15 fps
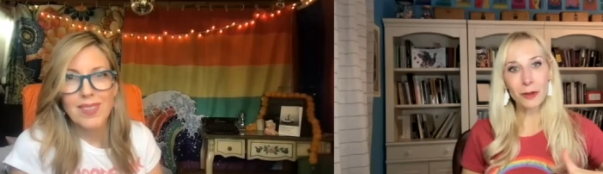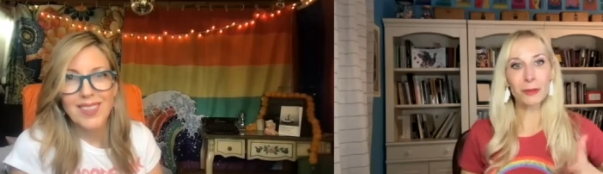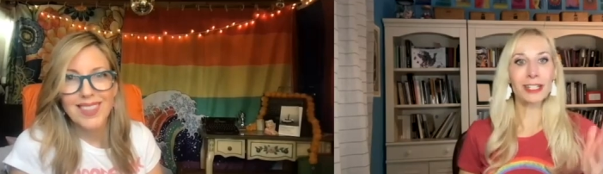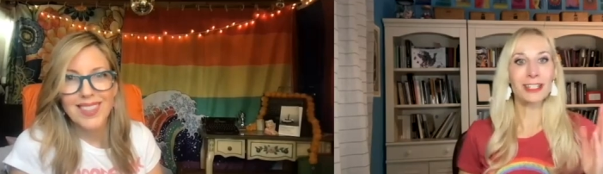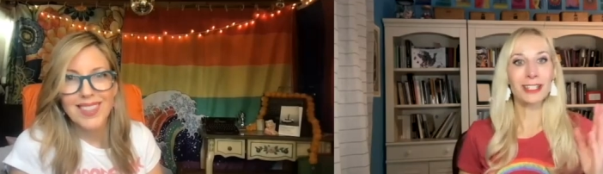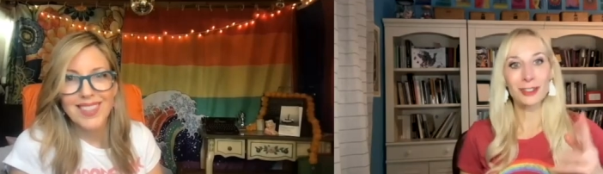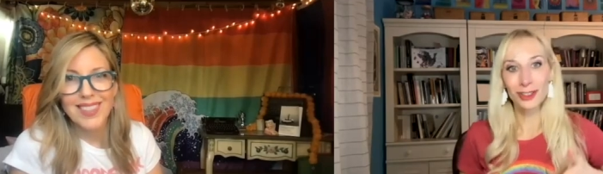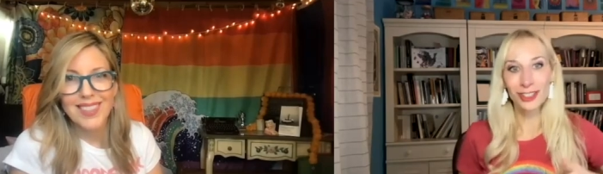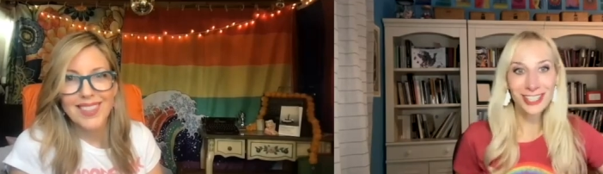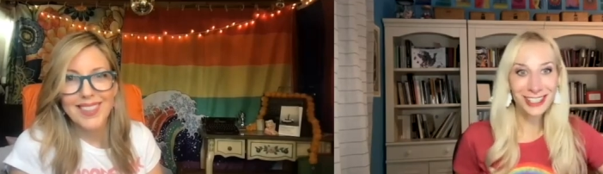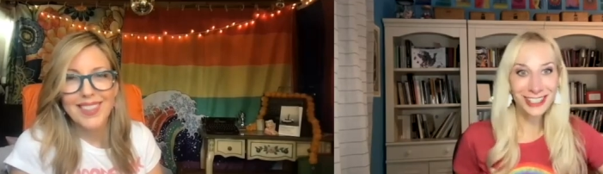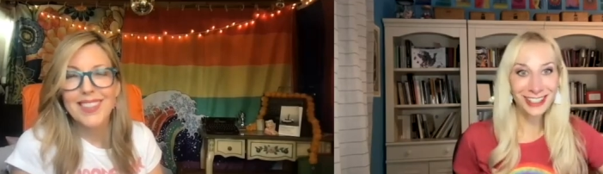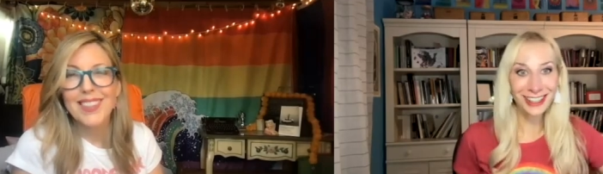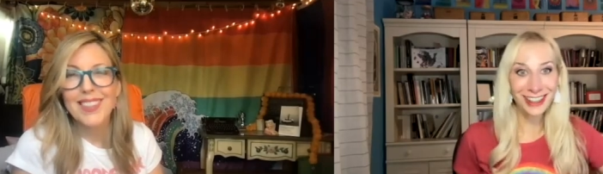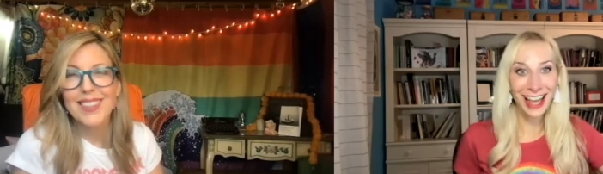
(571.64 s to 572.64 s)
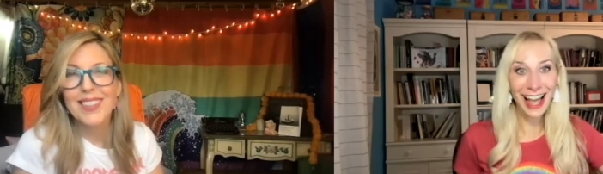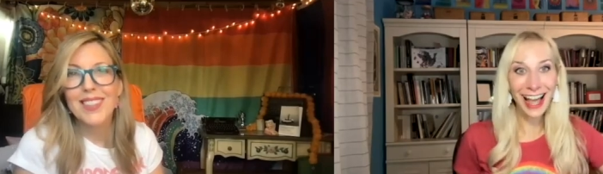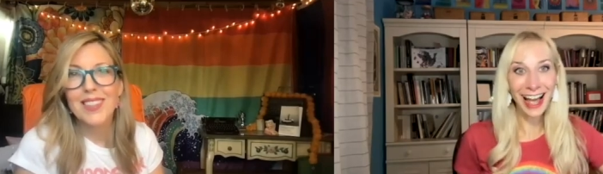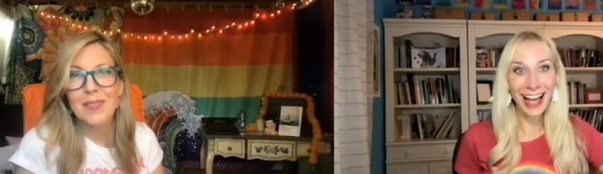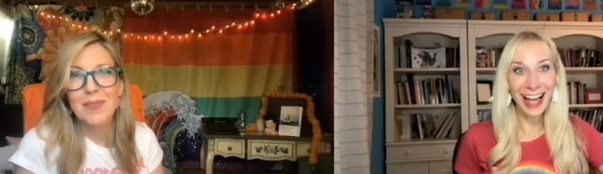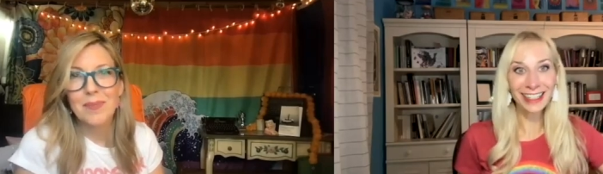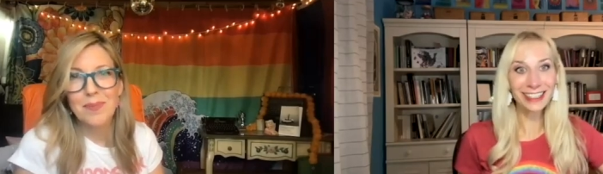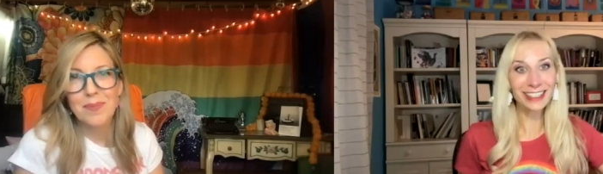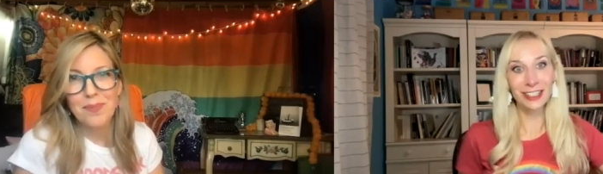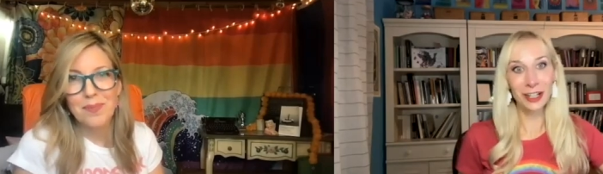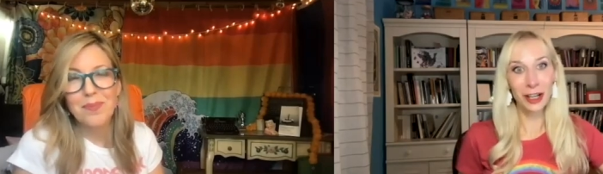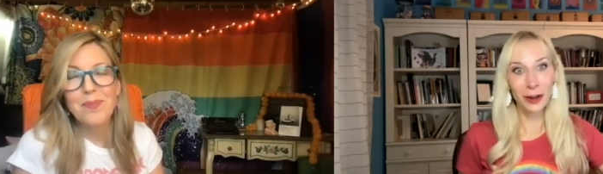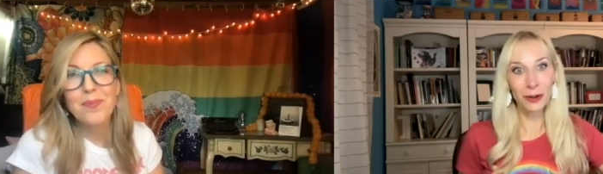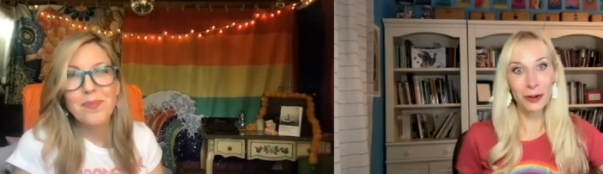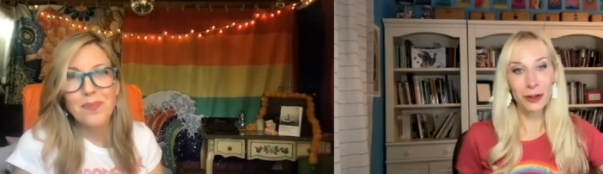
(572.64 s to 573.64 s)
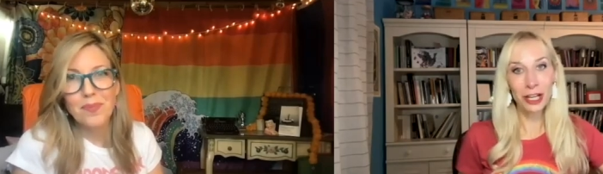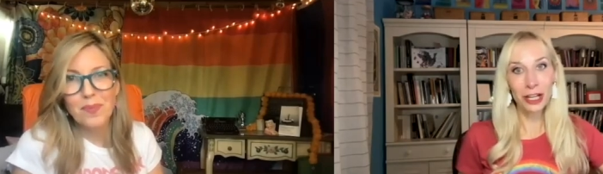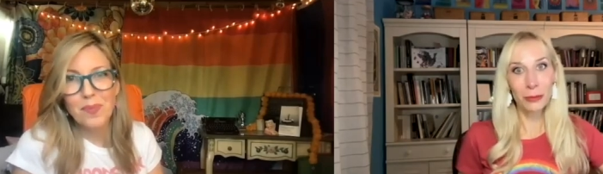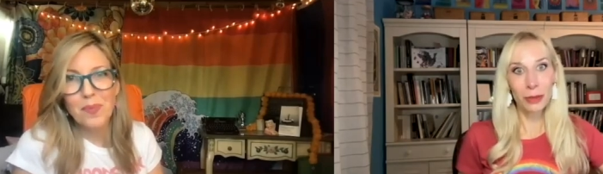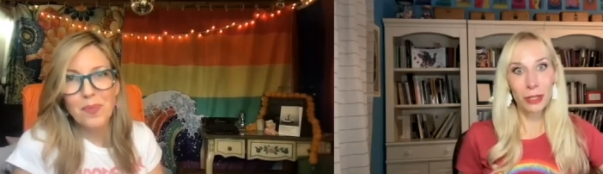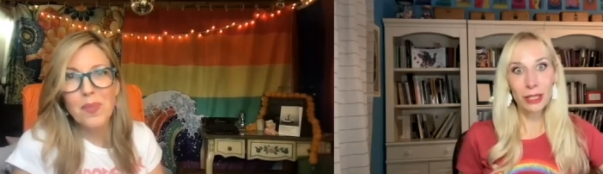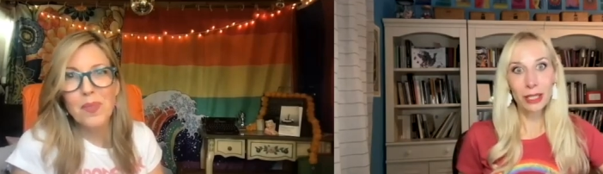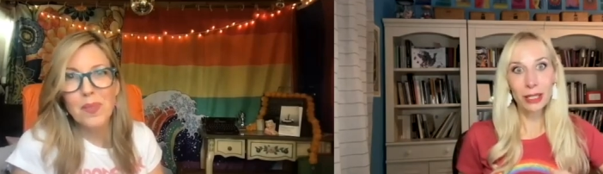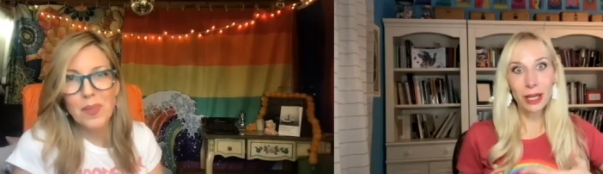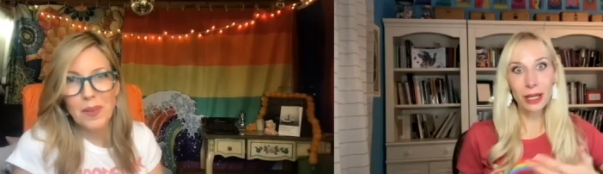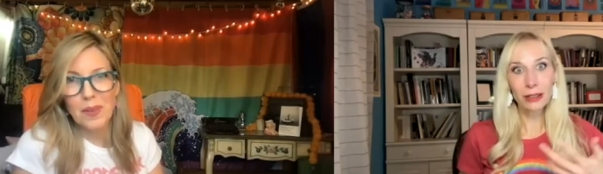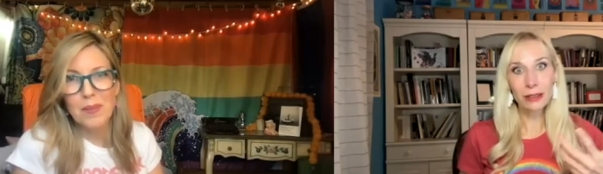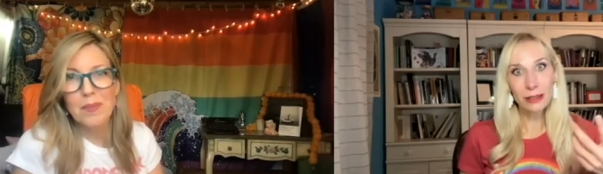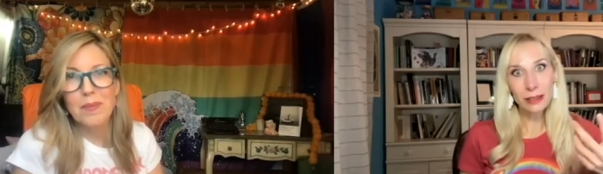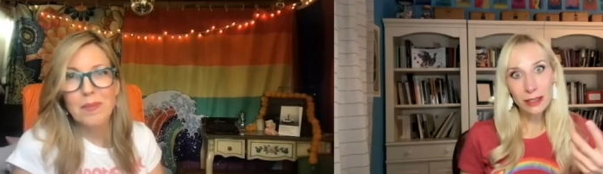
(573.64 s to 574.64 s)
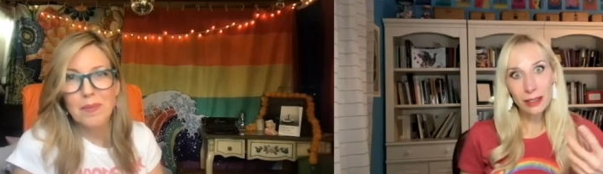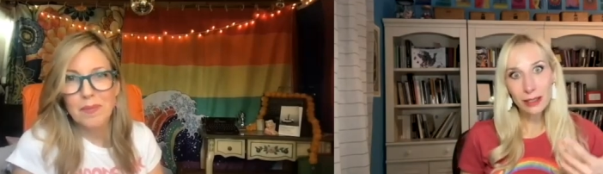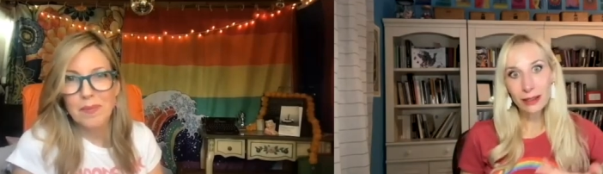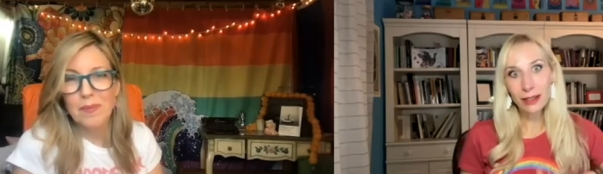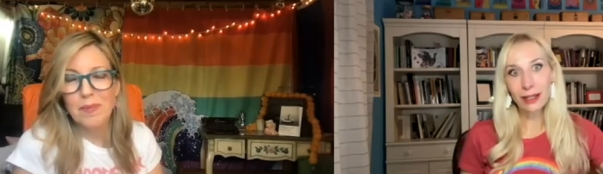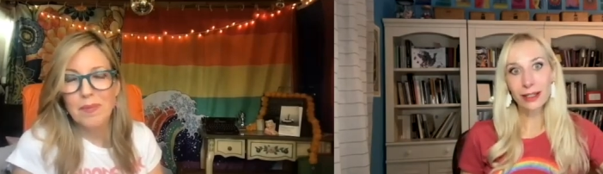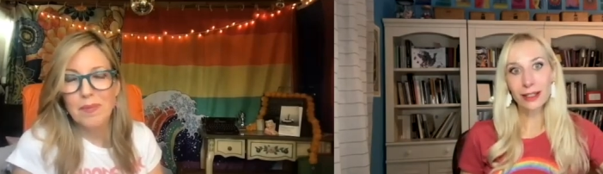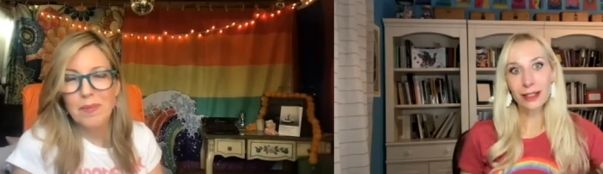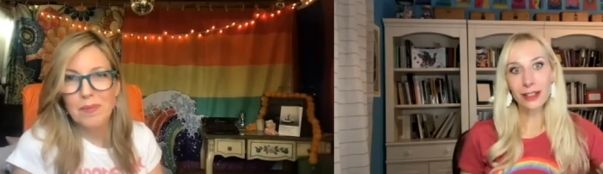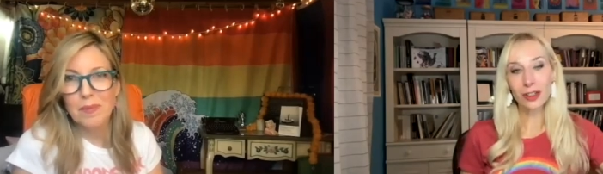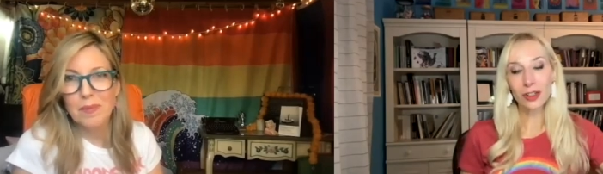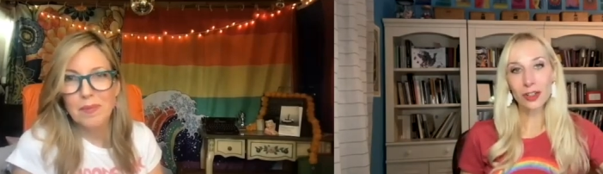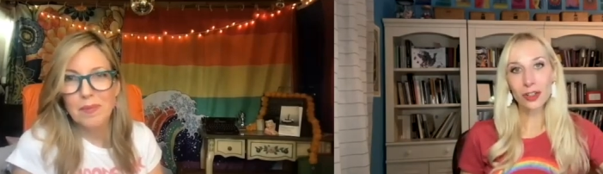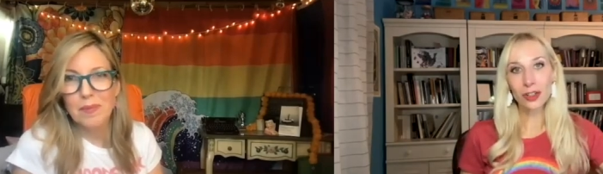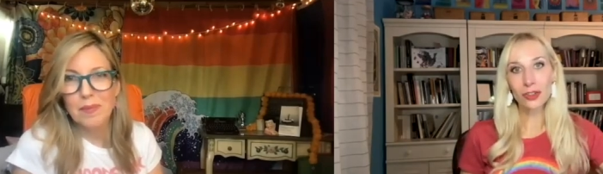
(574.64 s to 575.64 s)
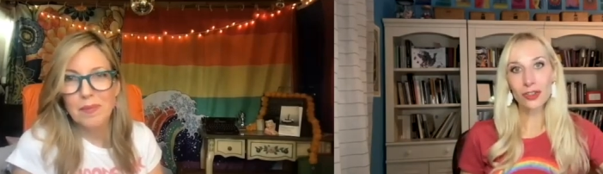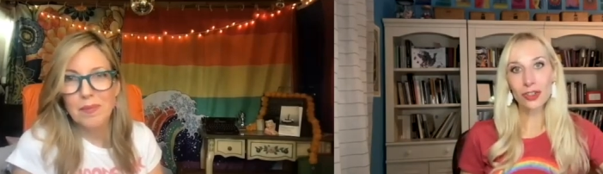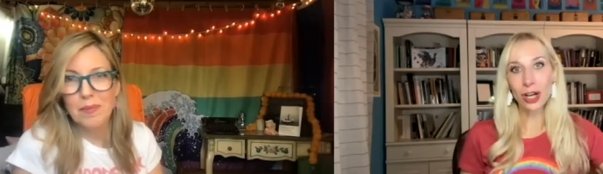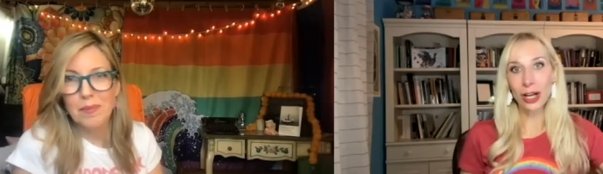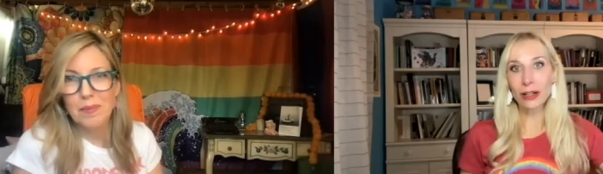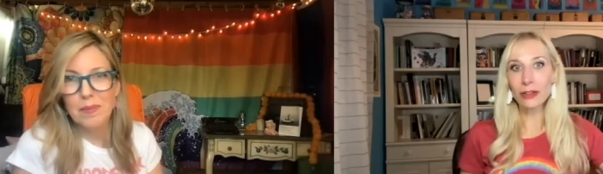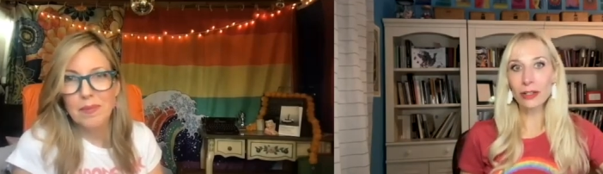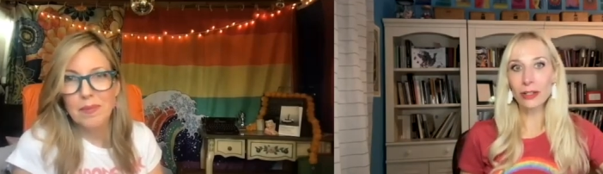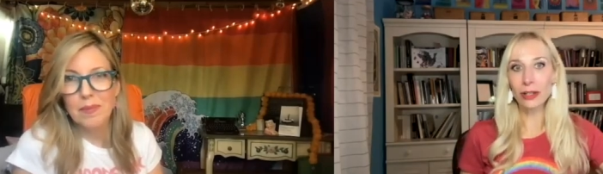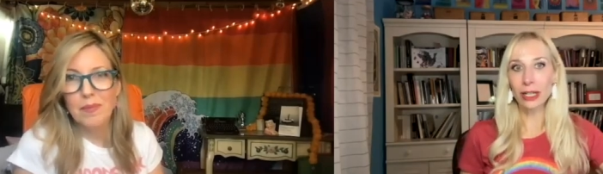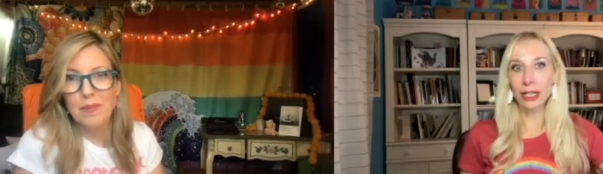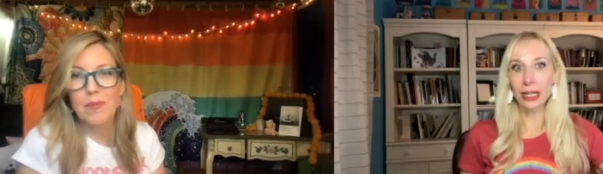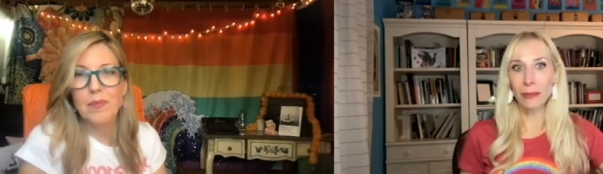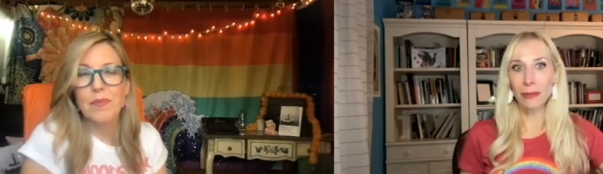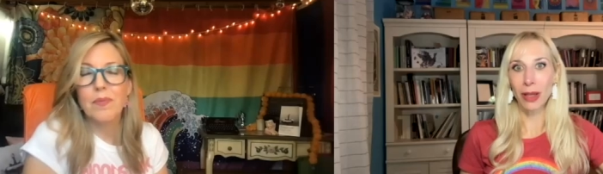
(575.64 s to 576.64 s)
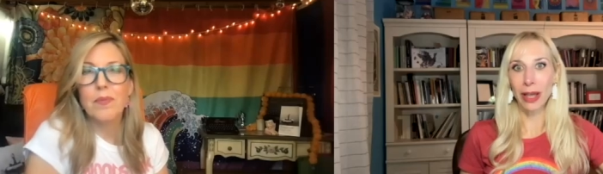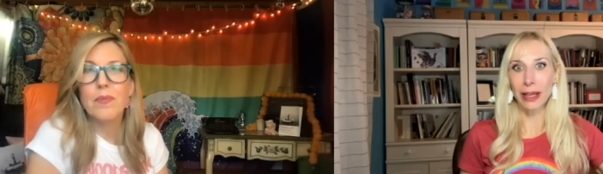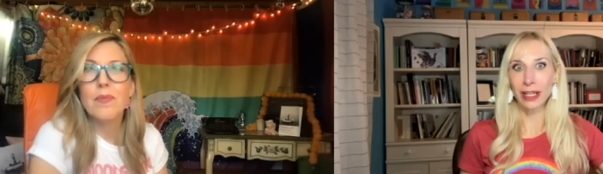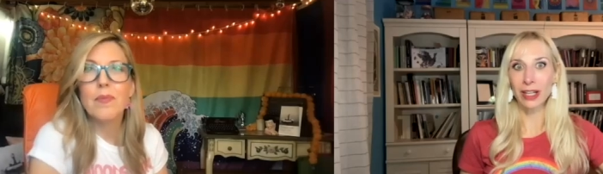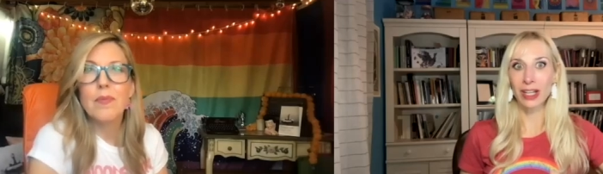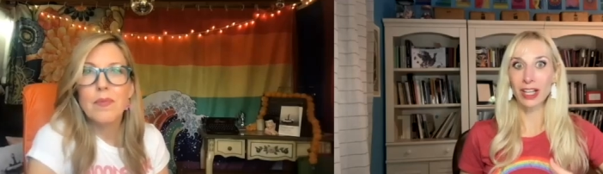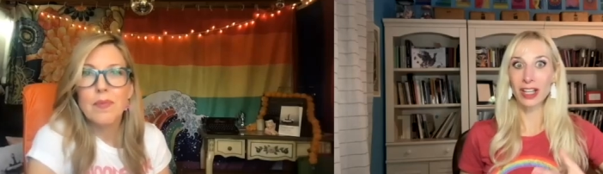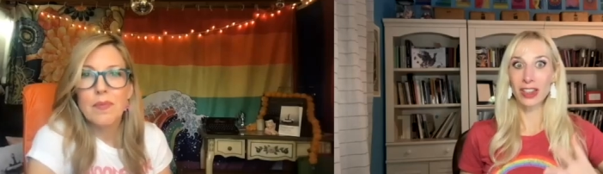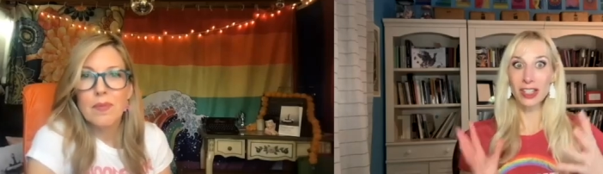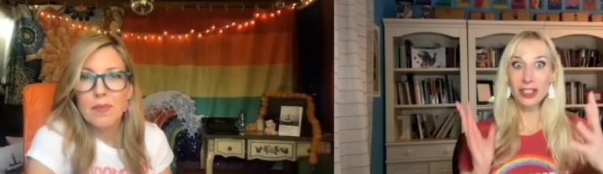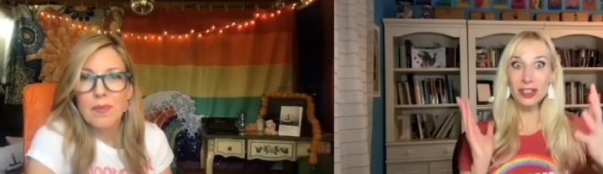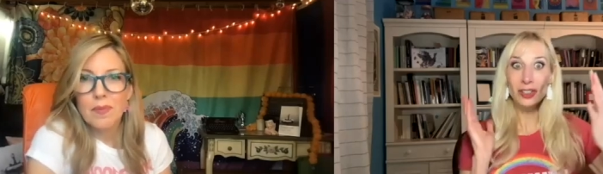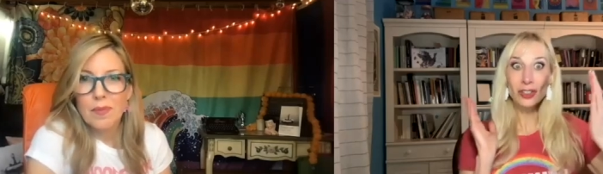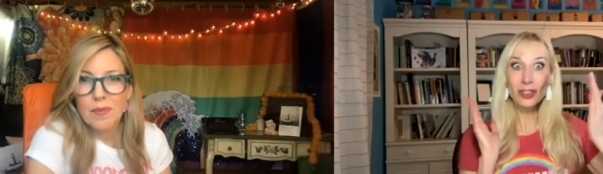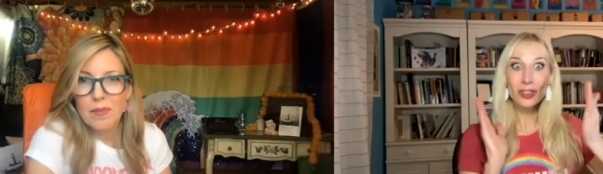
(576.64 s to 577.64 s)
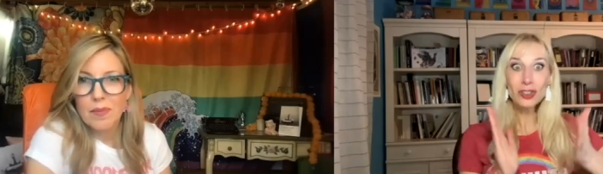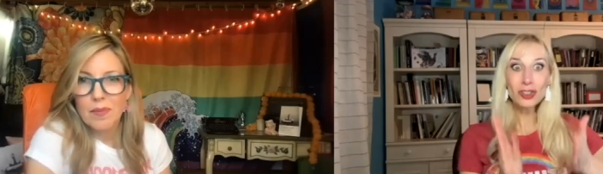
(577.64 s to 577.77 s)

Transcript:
Speaker 1: Nobody's interested in that, you know? But then I see like her childhood and I'm like, this is